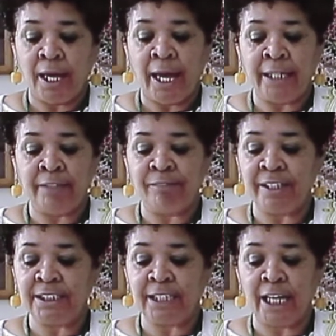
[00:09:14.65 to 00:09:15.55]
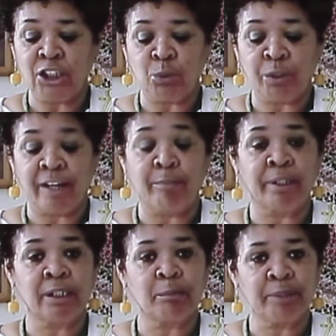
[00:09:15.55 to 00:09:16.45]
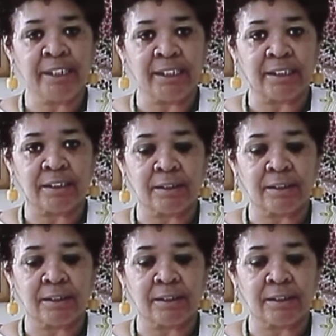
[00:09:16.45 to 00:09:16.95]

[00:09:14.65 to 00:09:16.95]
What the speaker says: and the investigation would have been completed.